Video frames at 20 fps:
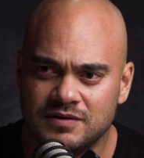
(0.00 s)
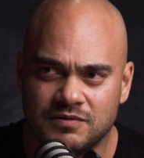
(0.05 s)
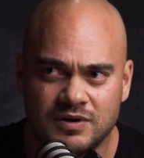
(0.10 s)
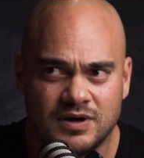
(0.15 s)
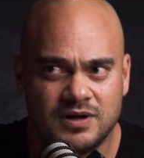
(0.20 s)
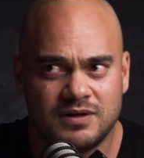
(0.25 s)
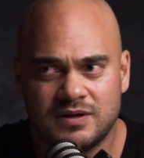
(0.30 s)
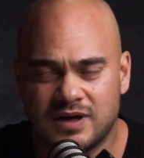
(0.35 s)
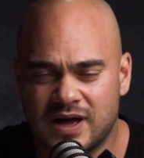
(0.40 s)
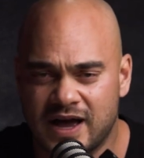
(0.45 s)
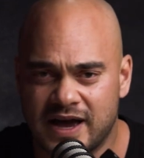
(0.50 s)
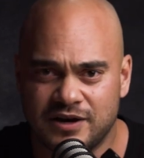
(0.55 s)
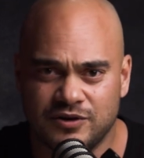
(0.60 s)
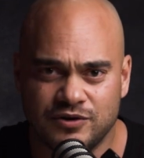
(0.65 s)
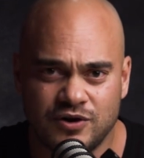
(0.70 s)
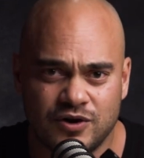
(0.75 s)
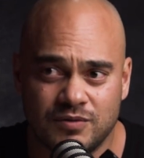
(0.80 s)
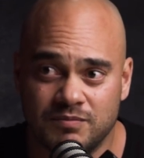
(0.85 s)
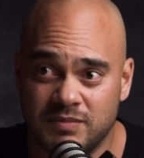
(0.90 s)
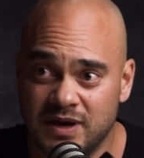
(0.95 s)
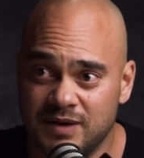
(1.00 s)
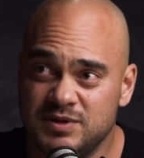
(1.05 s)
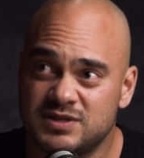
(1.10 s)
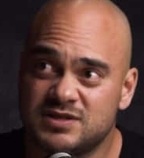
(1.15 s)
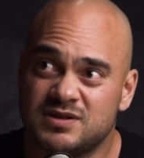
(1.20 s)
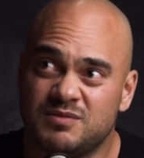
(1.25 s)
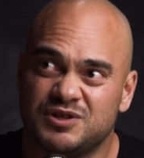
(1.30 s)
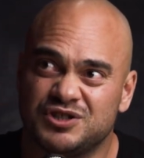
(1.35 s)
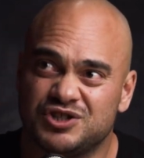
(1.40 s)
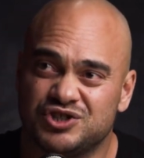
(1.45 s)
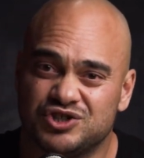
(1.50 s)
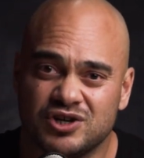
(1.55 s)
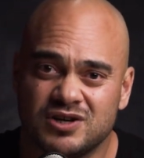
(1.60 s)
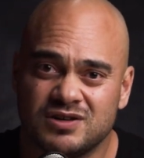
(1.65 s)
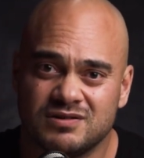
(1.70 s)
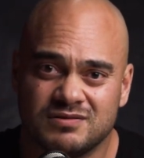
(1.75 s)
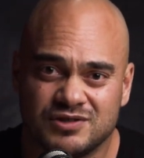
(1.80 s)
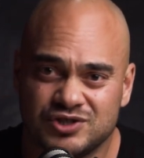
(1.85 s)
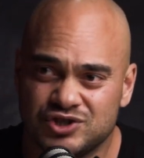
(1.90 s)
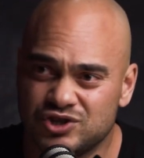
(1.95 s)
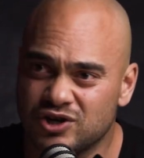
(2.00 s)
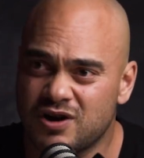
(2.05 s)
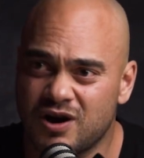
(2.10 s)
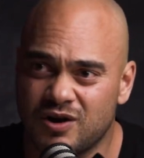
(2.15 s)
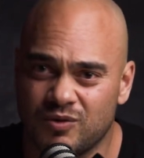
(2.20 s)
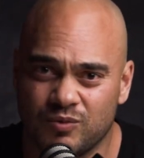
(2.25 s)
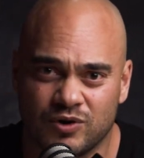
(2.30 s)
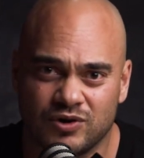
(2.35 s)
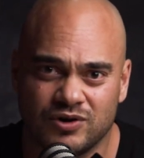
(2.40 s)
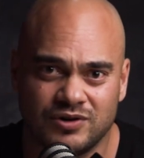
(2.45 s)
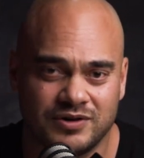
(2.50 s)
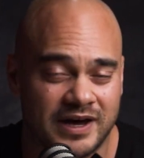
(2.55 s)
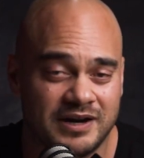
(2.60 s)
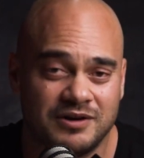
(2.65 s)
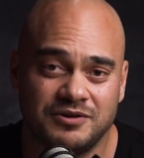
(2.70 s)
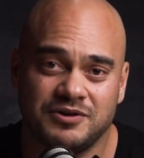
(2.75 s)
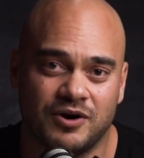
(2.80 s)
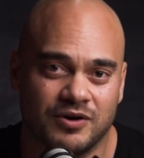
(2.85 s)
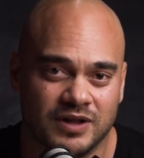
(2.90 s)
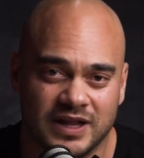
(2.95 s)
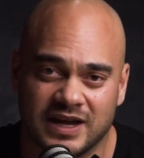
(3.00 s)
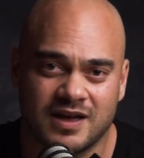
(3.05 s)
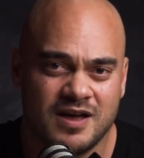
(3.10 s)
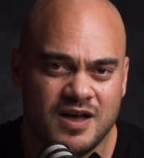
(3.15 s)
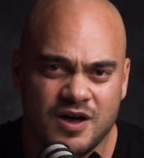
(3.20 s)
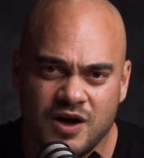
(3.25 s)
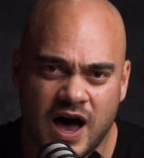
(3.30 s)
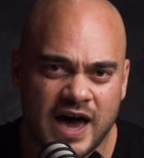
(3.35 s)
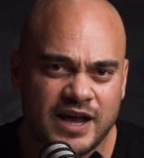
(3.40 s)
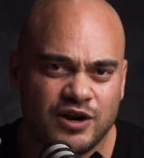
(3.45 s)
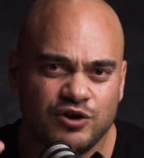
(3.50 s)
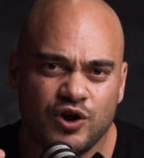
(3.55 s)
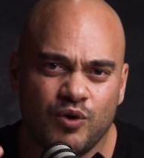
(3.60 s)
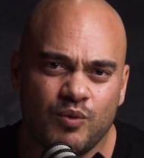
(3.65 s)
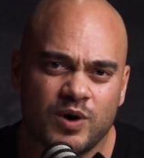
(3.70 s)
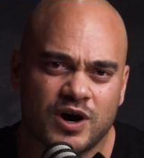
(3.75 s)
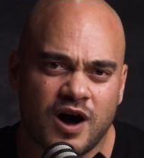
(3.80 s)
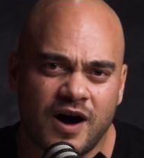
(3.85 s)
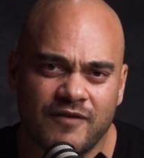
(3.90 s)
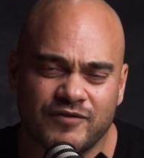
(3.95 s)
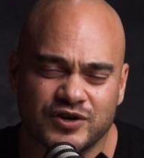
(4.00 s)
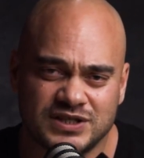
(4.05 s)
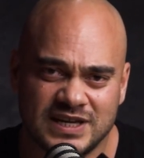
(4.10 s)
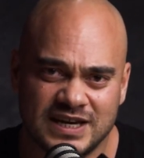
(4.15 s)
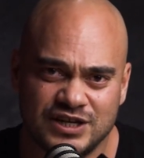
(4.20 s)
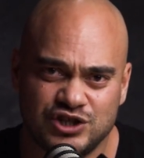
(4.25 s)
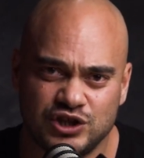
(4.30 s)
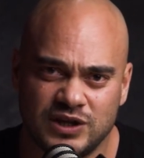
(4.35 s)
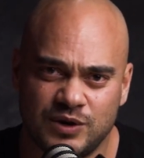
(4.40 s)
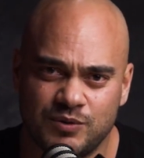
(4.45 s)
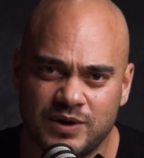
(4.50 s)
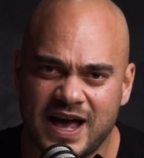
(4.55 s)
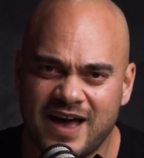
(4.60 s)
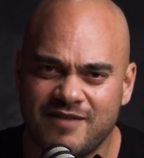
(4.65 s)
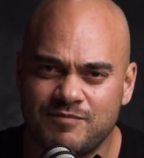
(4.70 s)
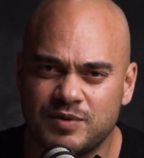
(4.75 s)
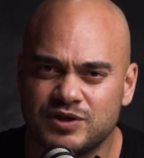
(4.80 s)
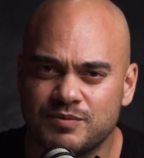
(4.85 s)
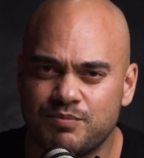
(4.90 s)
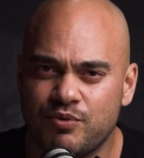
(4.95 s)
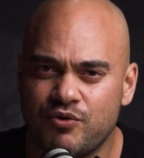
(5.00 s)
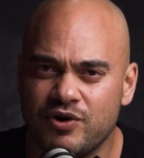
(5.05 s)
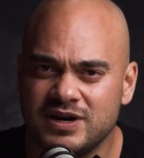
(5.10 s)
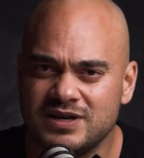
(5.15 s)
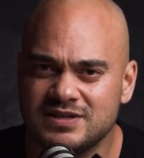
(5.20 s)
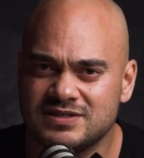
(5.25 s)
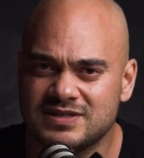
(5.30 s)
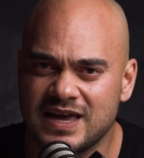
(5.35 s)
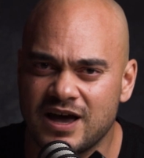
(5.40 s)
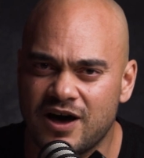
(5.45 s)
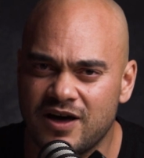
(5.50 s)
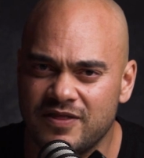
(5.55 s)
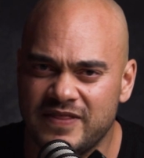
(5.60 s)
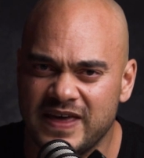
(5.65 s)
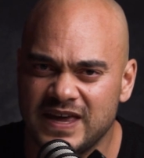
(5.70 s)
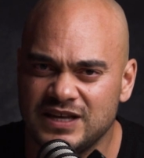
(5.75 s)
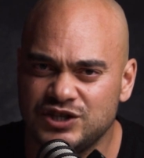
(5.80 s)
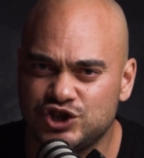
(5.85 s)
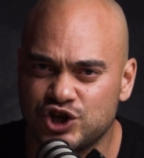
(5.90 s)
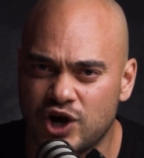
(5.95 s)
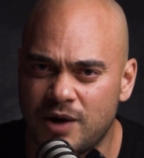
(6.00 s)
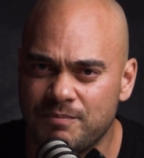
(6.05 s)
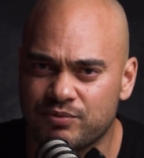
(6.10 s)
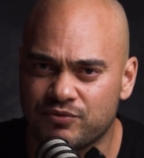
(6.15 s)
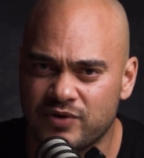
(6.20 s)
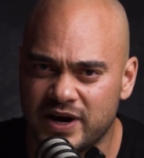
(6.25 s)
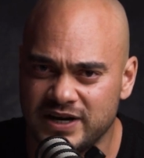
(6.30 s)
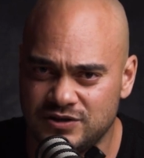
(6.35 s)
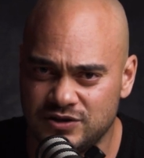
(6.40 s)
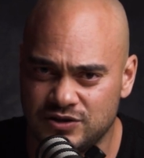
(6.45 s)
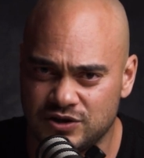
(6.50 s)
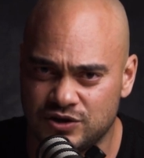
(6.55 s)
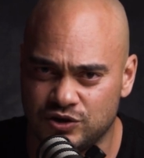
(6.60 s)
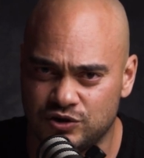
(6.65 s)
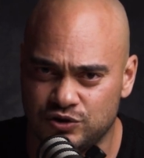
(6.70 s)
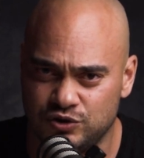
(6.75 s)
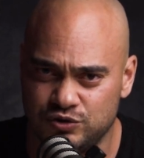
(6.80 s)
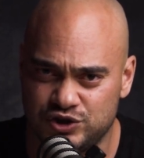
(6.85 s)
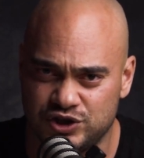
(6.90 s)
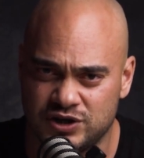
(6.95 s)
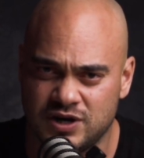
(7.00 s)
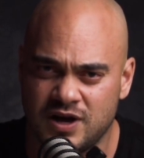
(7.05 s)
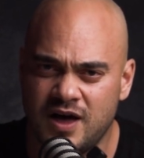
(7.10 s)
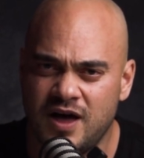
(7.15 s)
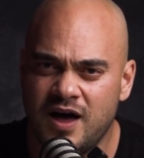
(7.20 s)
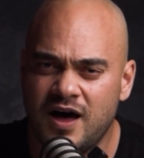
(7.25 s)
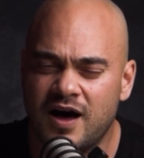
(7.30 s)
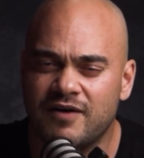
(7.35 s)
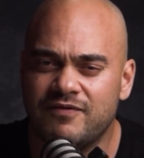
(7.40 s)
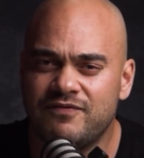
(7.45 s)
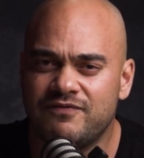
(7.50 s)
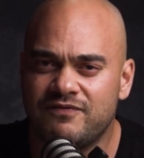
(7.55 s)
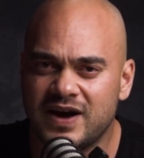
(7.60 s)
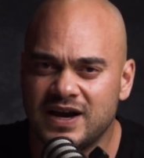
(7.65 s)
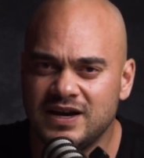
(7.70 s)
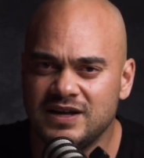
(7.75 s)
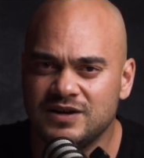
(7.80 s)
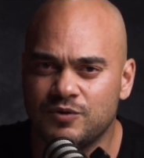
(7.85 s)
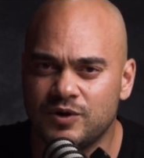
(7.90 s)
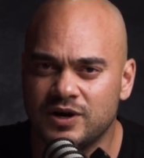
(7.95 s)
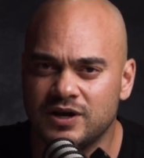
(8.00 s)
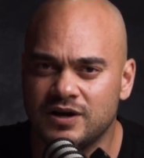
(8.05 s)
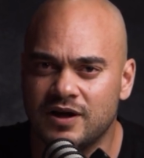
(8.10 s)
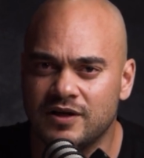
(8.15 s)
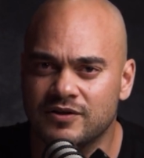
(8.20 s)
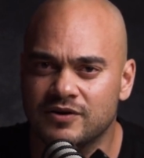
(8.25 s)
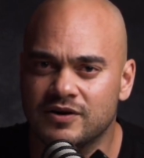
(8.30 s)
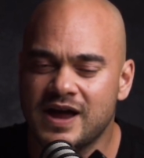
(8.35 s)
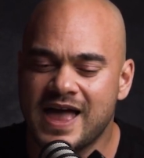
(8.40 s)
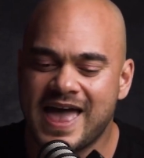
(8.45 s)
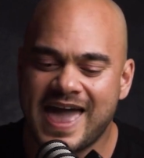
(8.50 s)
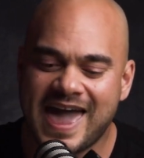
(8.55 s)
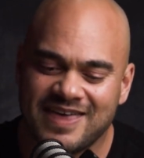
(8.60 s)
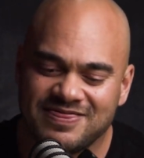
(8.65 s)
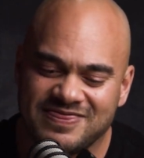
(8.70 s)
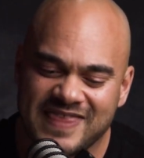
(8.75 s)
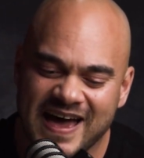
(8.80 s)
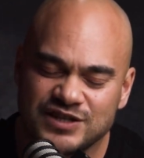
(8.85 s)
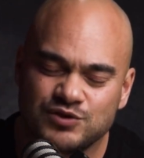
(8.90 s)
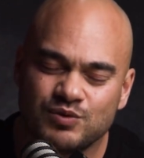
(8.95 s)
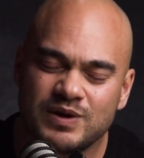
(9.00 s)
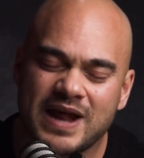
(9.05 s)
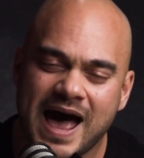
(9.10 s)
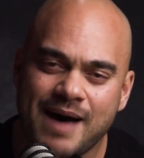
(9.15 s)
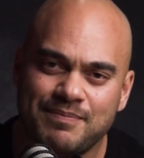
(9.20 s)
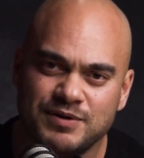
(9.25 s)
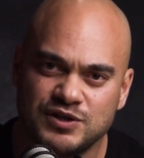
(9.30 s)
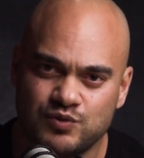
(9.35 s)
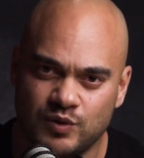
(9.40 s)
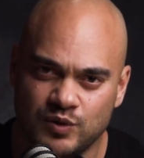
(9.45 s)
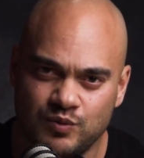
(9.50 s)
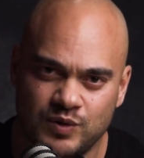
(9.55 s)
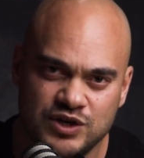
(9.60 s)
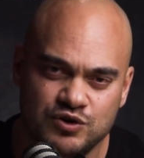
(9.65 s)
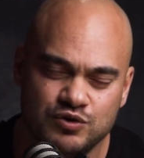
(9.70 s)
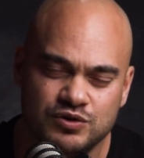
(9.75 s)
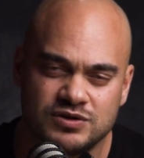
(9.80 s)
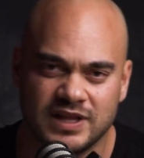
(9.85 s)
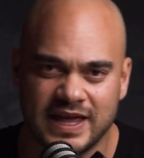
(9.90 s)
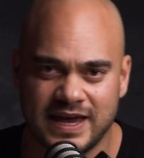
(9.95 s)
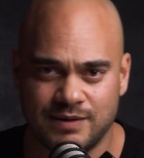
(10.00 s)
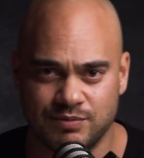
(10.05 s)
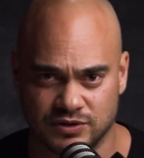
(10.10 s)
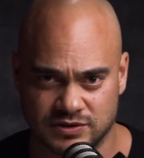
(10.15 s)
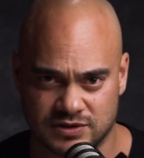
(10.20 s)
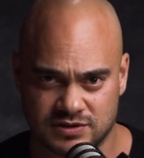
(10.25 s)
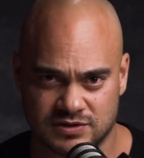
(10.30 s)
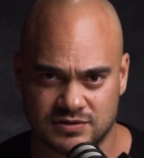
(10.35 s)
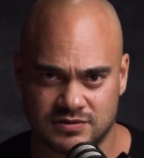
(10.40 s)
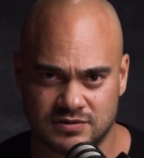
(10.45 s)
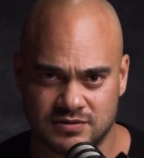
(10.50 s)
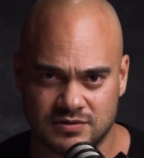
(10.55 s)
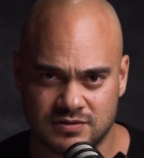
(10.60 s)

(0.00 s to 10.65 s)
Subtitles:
Well, I don't know. Maybe someone shook our world. I don't know. I don't know what conversation they would have, but the point is they jump right to the conclusion of fighting one another. And that's what happens when we use labels.